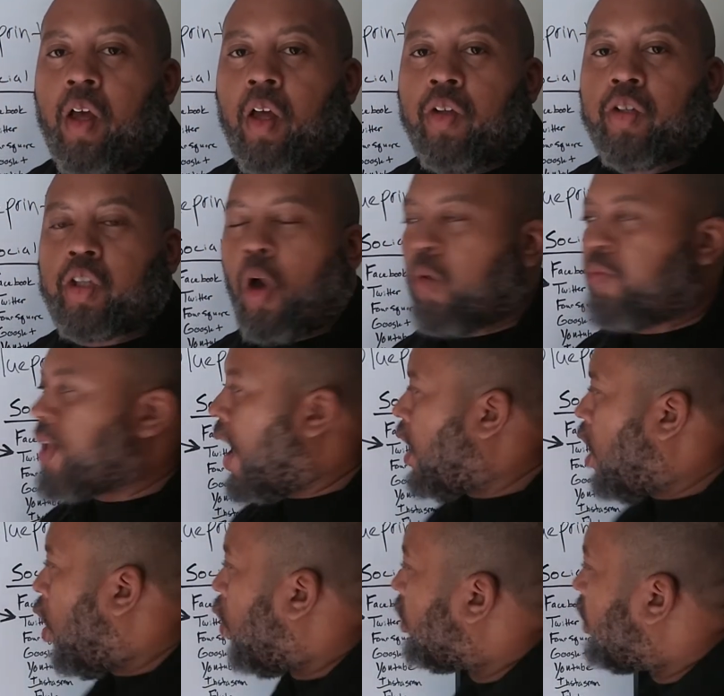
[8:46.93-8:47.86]
So
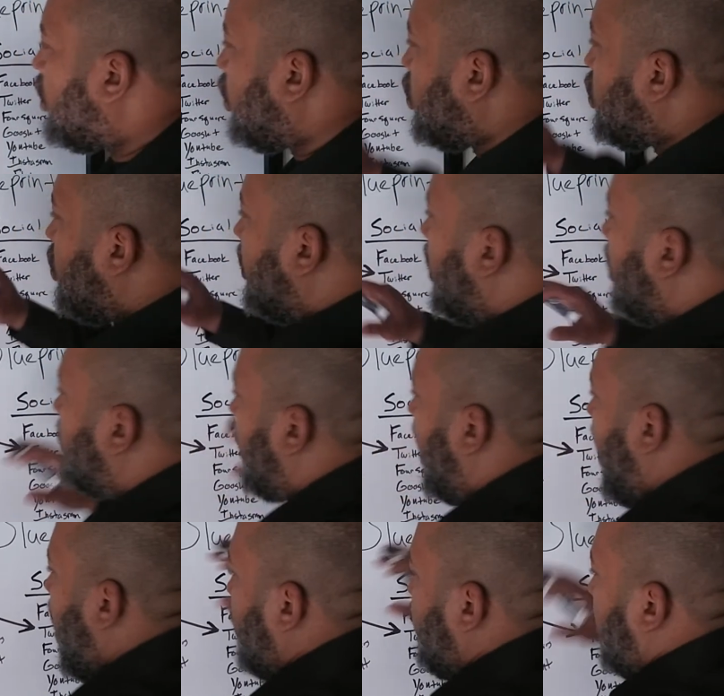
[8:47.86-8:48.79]
not only do you need
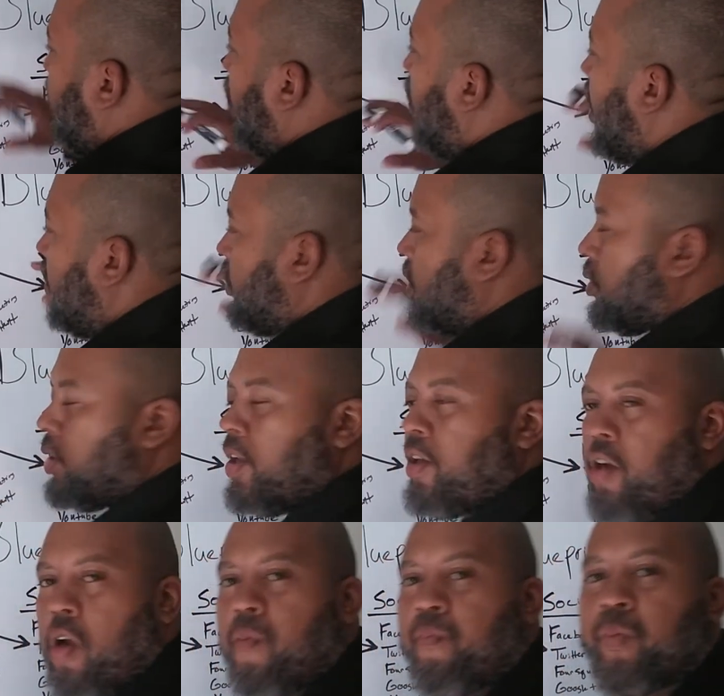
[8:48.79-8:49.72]
to have a presence
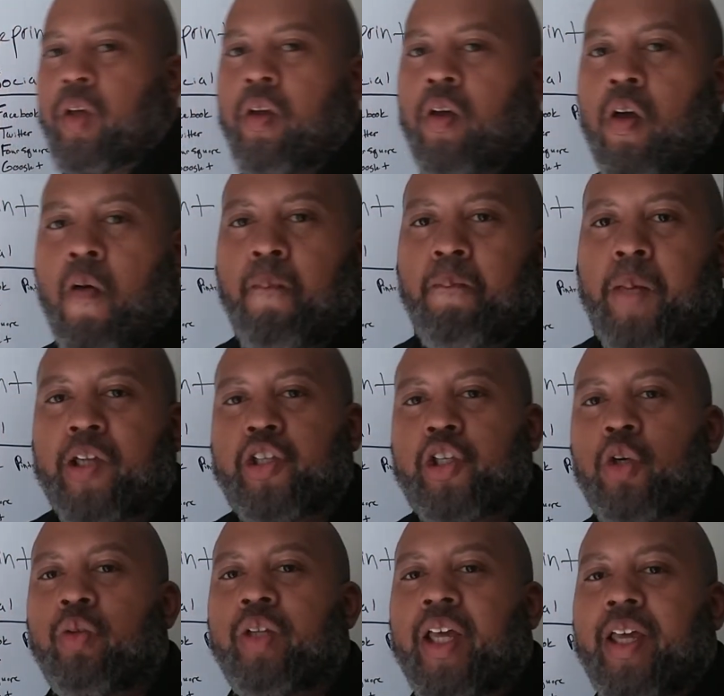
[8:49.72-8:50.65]
here,
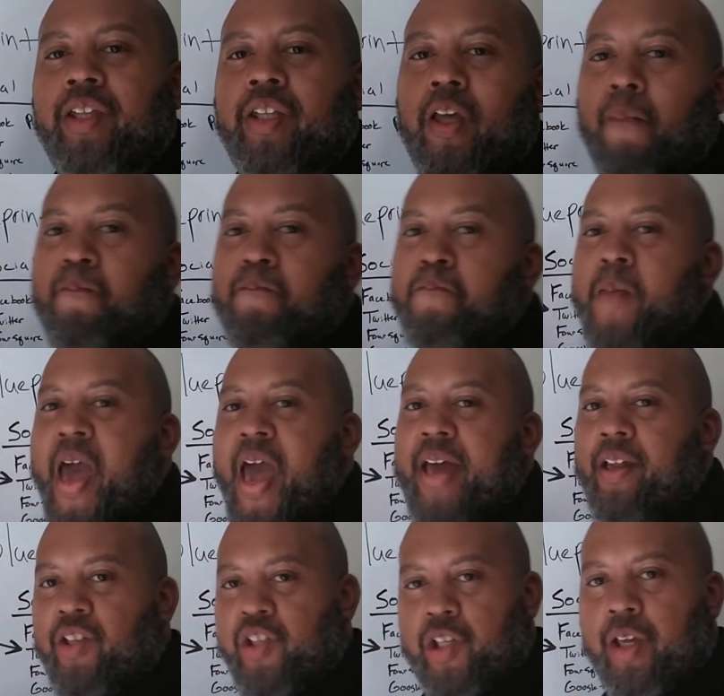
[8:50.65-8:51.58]
but you need to
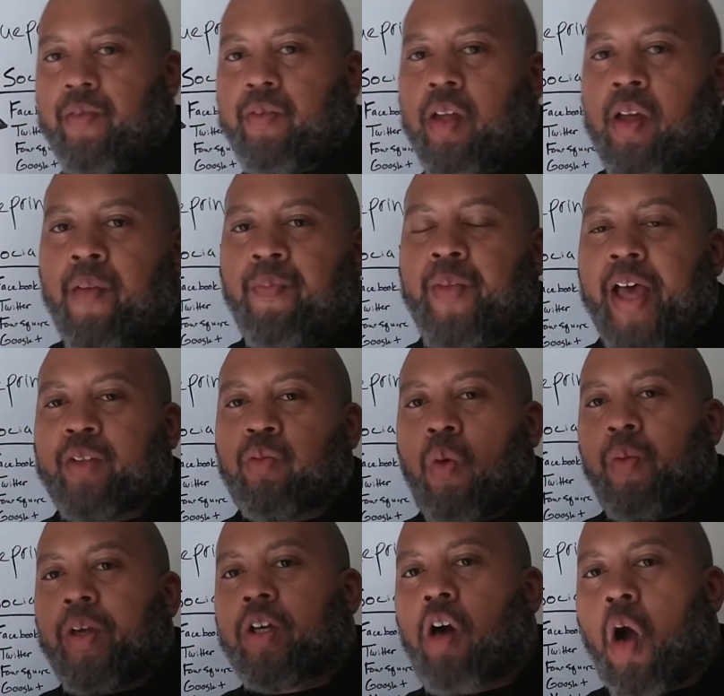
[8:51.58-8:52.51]
manage it. That's
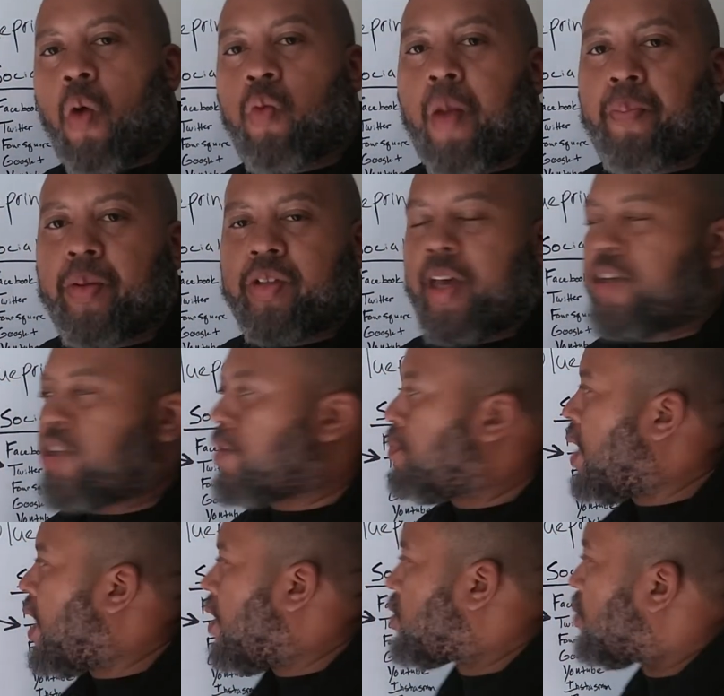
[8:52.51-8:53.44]
what we call
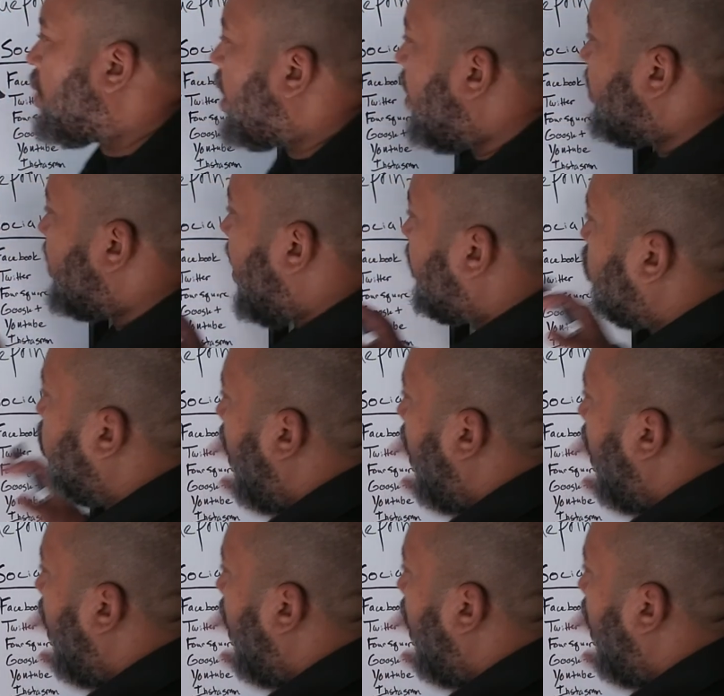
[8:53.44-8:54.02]
reputation management. And that's